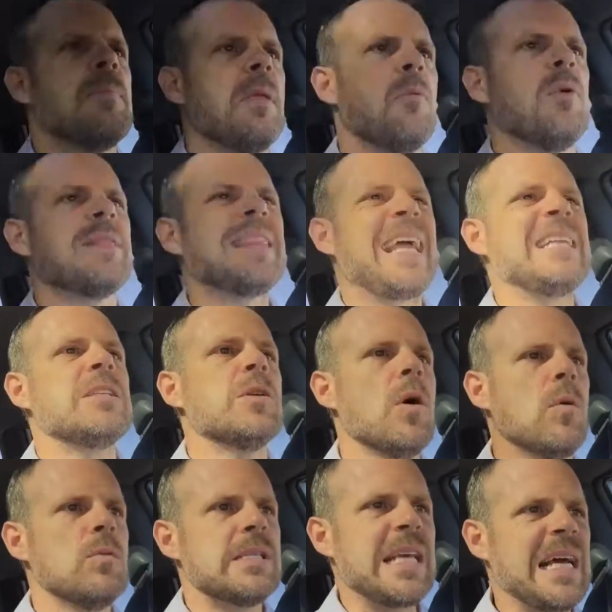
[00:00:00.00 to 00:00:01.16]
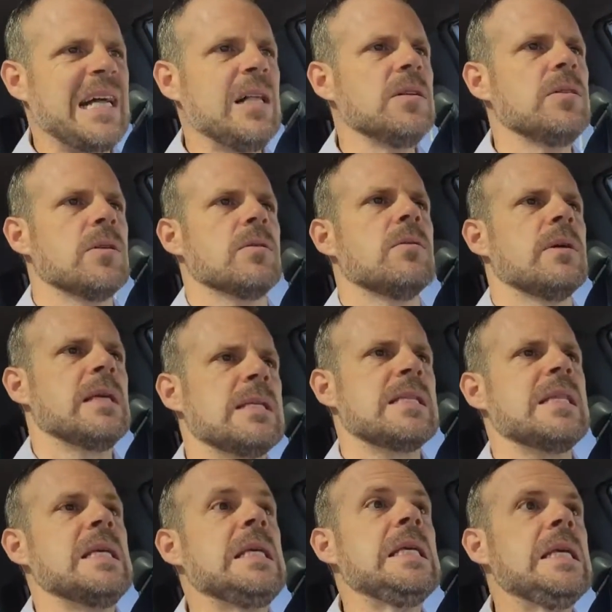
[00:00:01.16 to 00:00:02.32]
what they don't tell you is
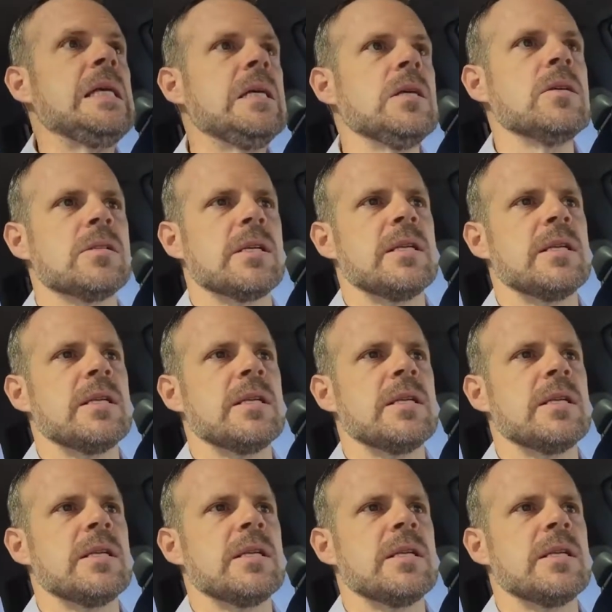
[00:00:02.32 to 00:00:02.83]
the years